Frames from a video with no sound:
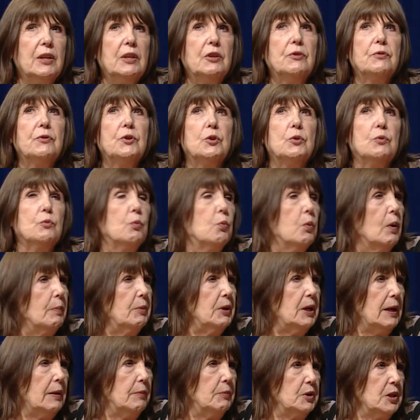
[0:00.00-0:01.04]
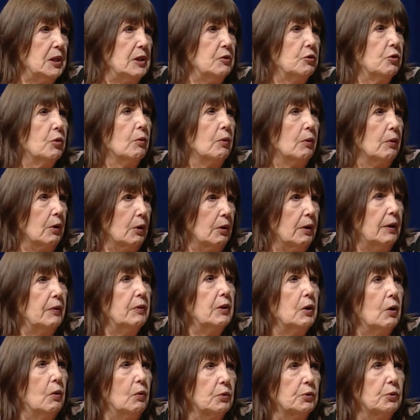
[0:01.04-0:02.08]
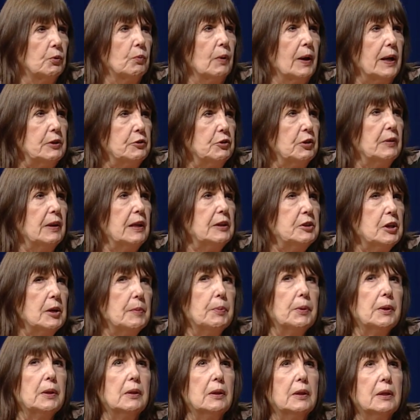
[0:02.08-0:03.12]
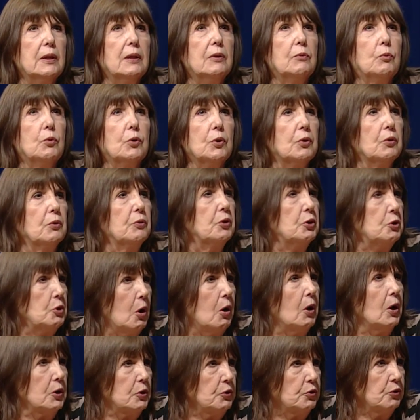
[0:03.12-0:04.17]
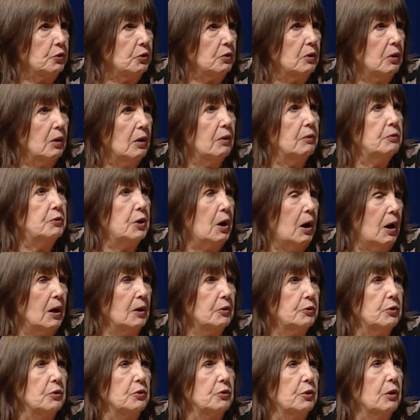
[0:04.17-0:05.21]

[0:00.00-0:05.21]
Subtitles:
interviewed women MDs who are in the older range, and they typically were the daughters of doctors.